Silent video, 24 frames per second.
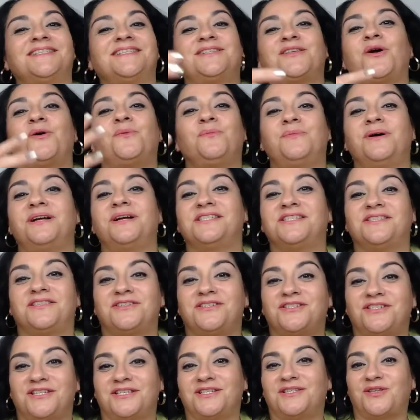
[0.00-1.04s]
so much. There's
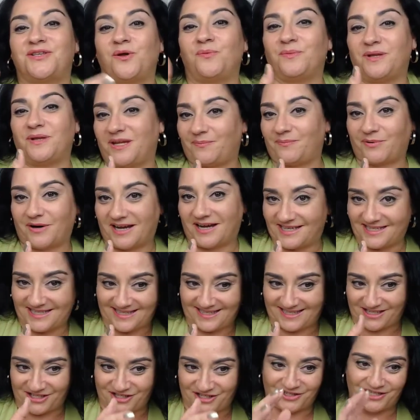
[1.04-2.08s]
just so many prizes
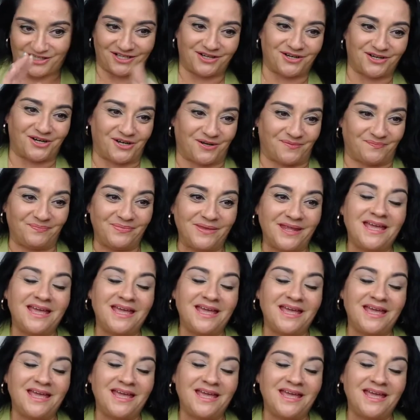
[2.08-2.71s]
that you can earn.